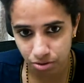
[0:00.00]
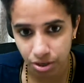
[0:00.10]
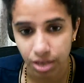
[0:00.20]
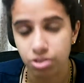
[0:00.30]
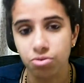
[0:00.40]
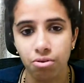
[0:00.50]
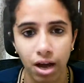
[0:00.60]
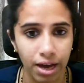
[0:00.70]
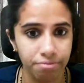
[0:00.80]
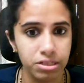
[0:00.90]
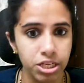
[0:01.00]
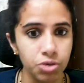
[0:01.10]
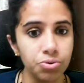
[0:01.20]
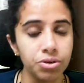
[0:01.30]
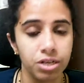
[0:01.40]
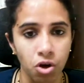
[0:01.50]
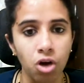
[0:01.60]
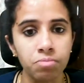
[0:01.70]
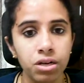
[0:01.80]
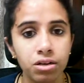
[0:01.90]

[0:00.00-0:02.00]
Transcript: Okay, so I will tell you, in a normal,